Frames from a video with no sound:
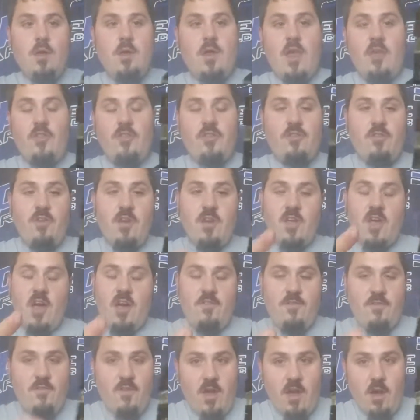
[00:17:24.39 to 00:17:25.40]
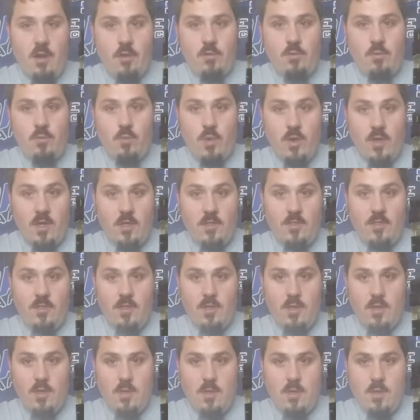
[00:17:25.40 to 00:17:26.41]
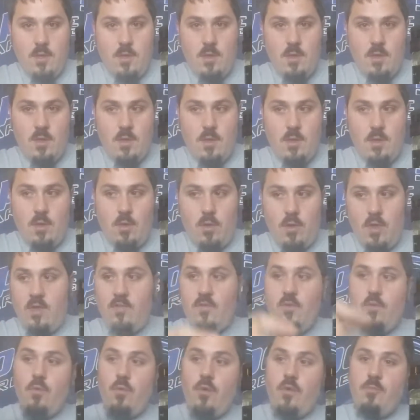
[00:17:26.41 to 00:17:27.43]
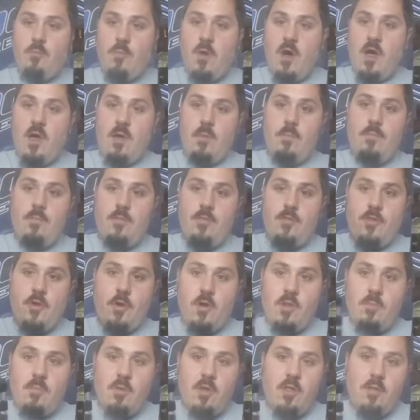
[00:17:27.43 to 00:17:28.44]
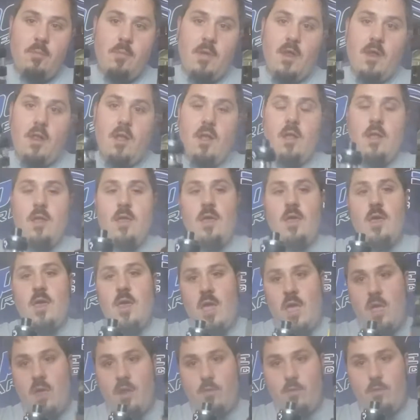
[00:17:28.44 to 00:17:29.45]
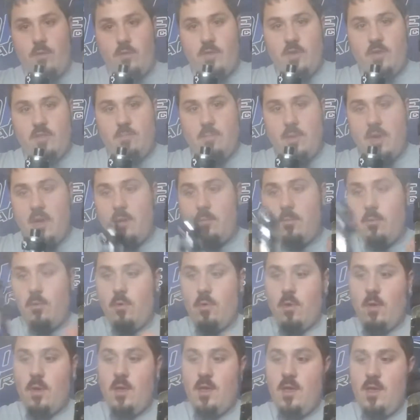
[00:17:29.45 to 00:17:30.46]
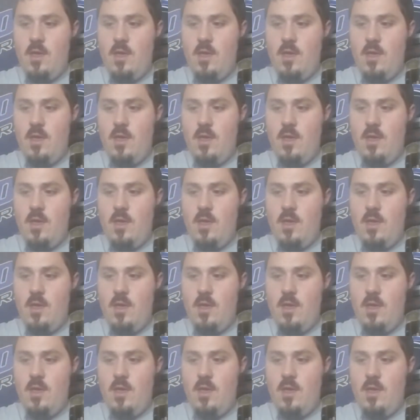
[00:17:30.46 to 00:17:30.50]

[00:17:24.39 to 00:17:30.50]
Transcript: Now, the trick I've found with, even with my 30 millimeter and with this bad boy,